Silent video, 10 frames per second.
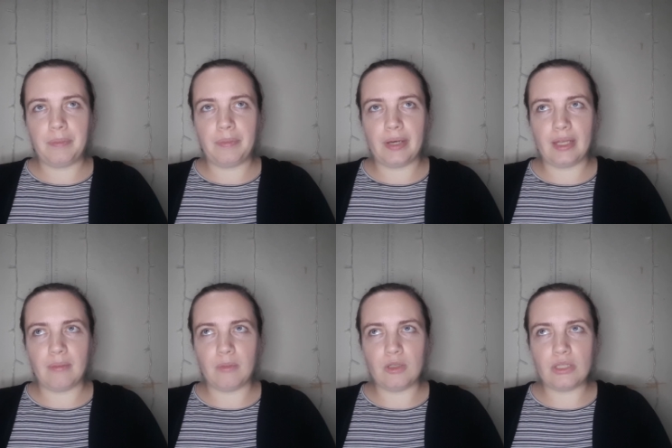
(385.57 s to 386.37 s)

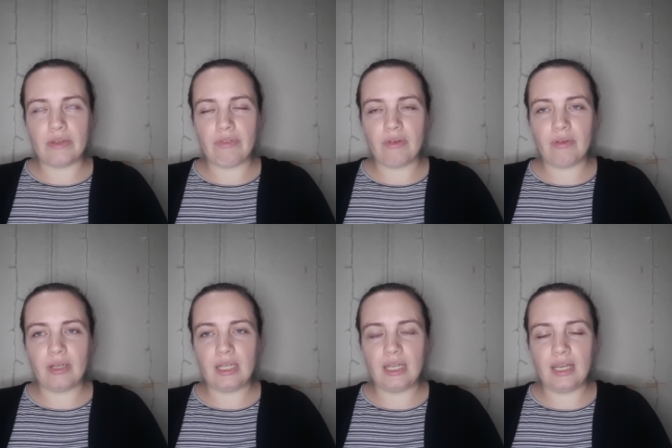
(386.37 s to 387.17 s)
But most
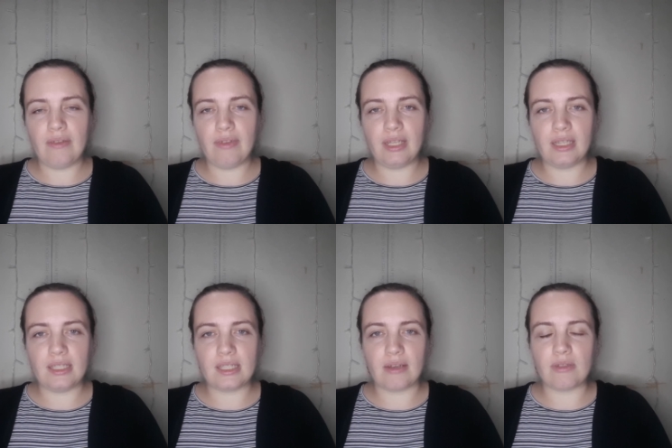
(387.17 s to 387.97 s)
everyone living in
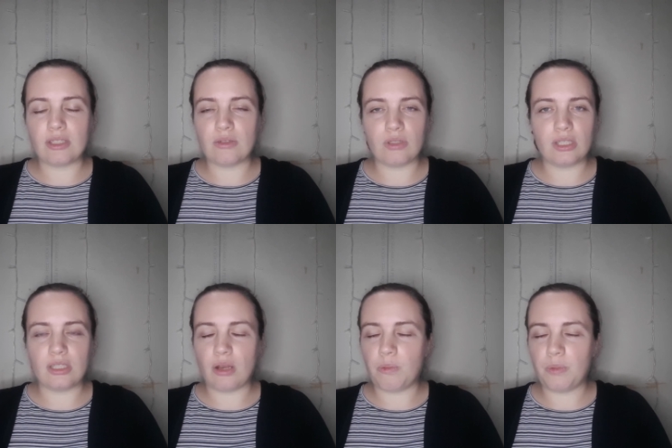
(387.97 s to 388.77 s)
these countries knows it's
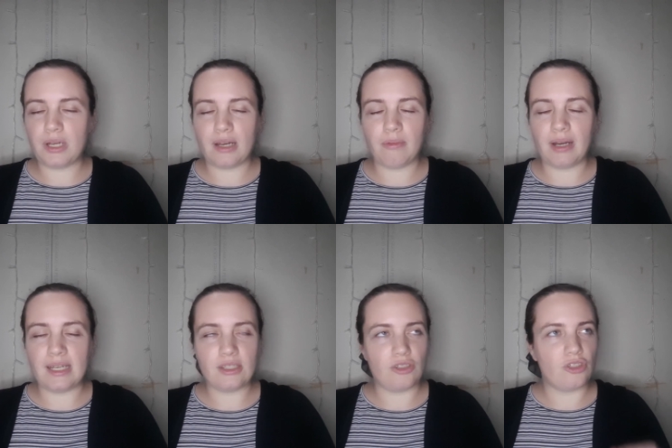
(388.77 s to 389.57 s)
not
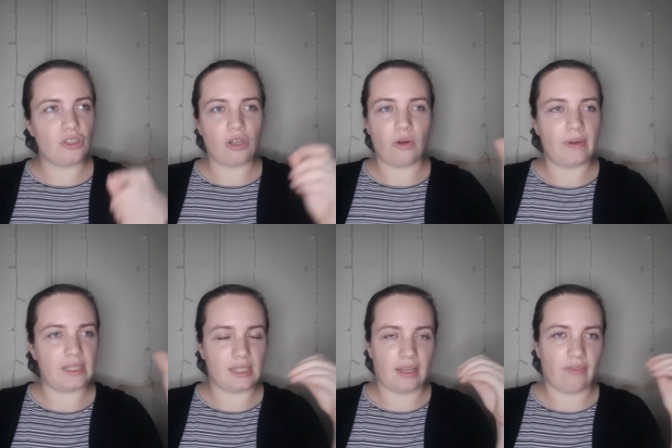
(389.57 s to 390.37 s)
wise to just
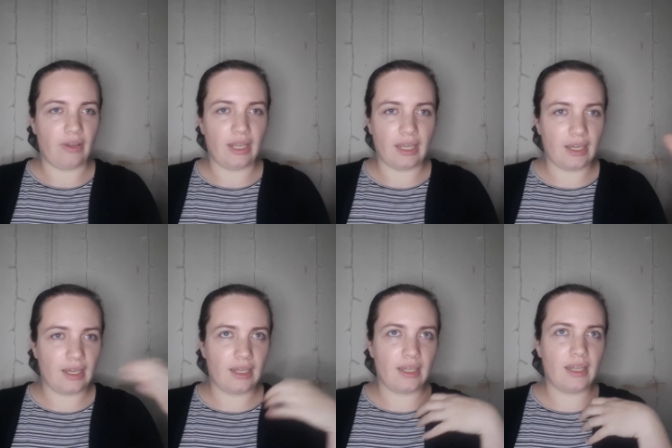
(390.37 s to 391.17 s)
always give. Like,
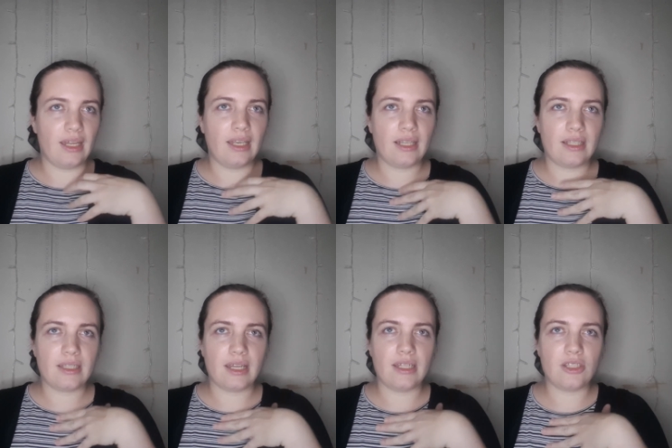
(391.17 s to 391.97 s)
it's,
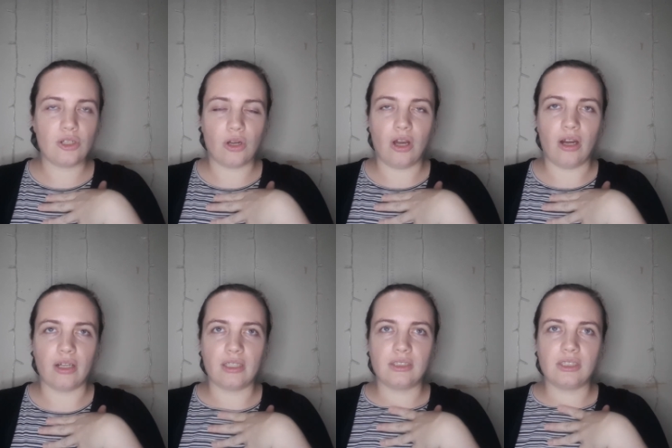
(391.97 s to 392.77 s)
it's your
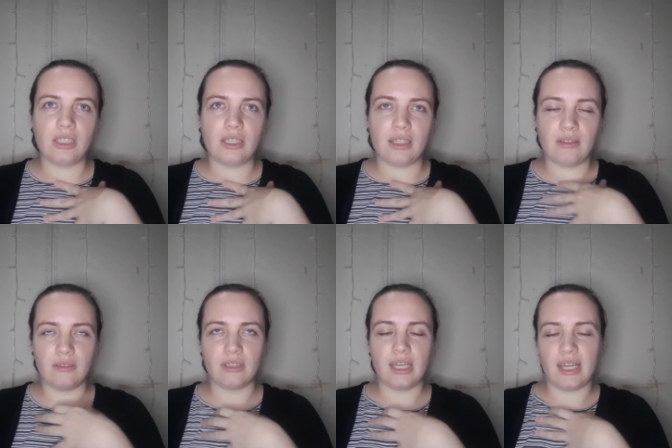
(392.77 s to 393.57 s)
heart. It's not that,
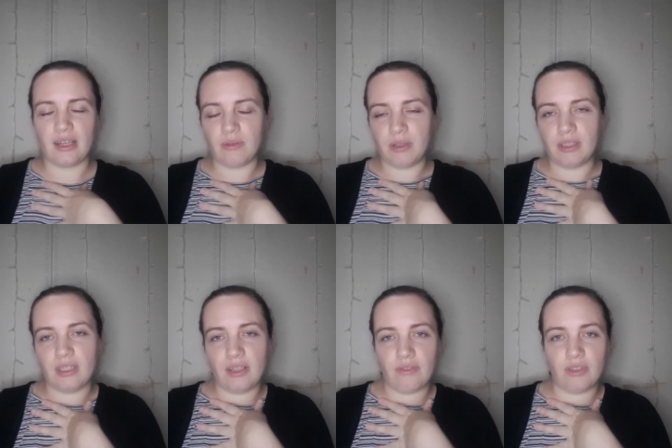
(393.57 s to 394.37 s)
oh, okay, I don't want to
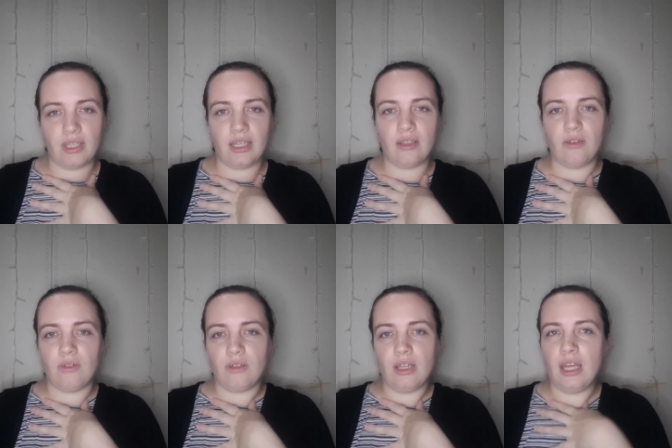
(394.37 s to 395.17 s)
give today. No.
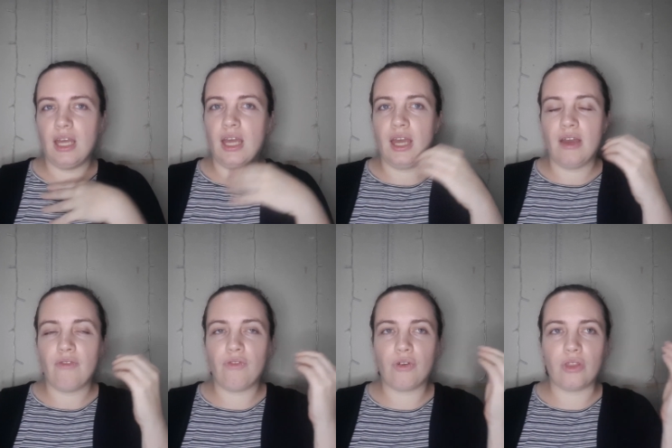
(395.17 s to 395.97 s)

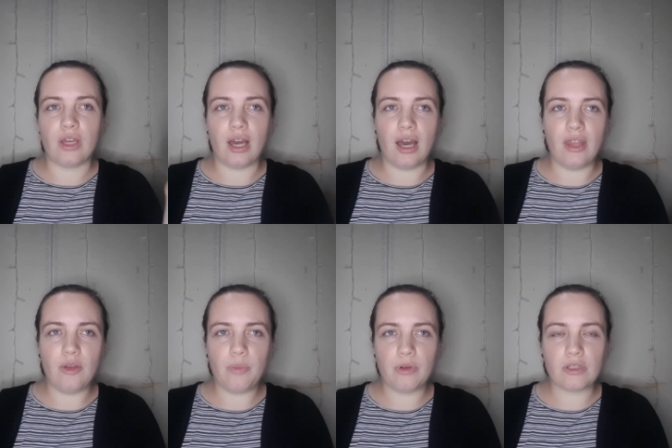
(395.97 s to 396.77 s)
For the
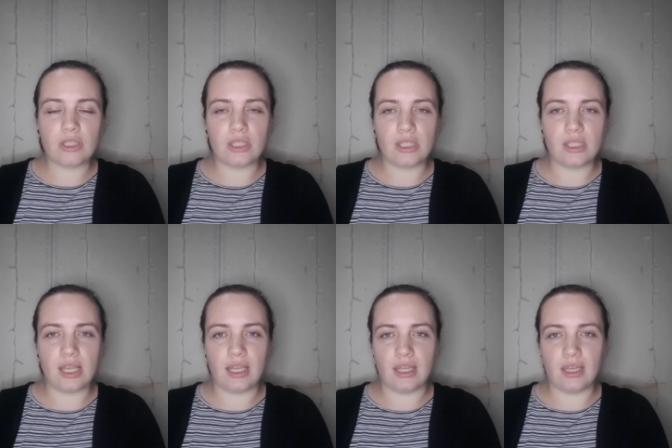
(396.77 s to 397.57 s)
other person's
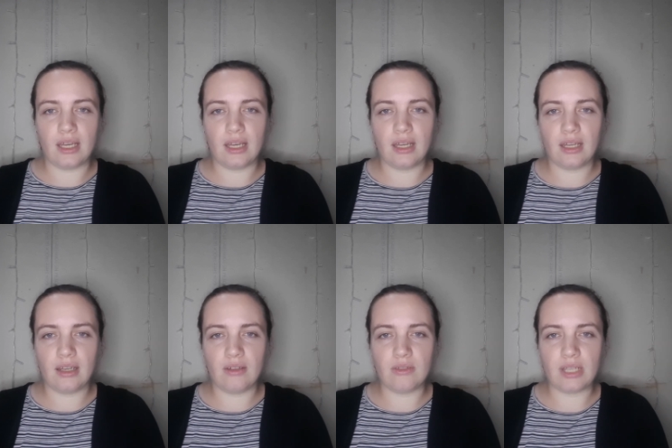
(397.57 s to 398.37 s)
sake
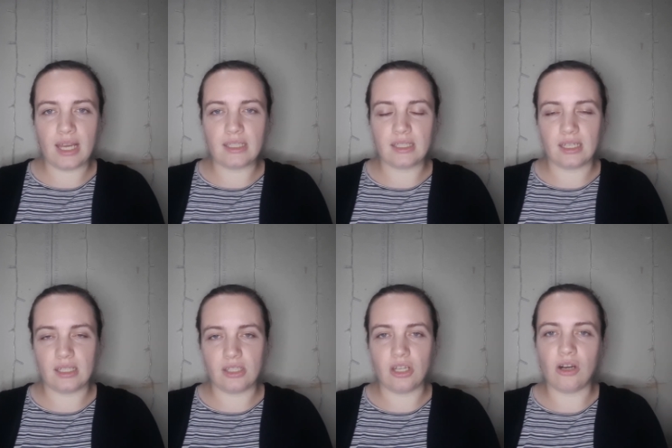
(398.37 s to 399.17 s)
who's asking,
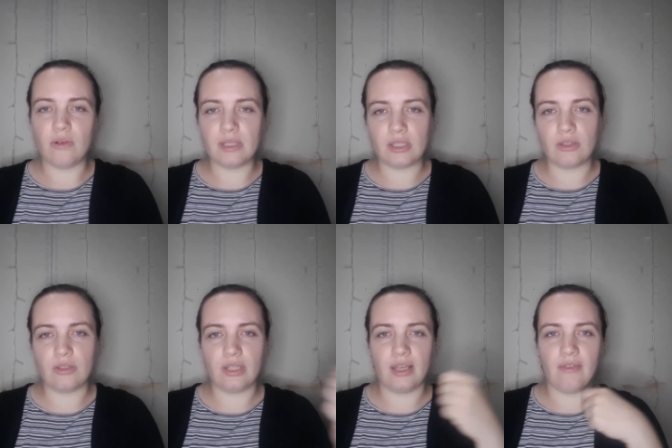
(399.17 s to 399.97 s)
it's not always good
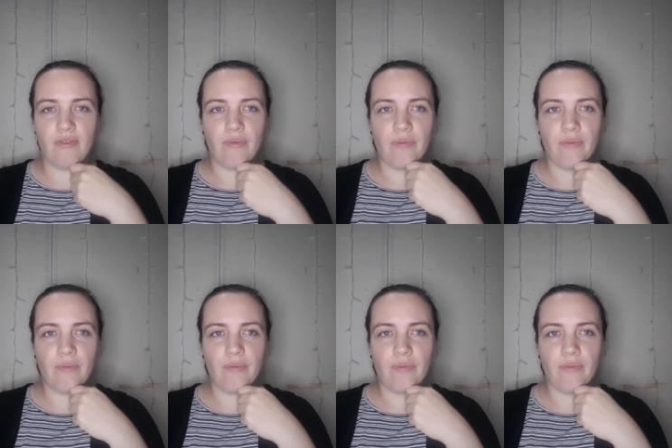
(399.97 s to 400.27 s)
to give.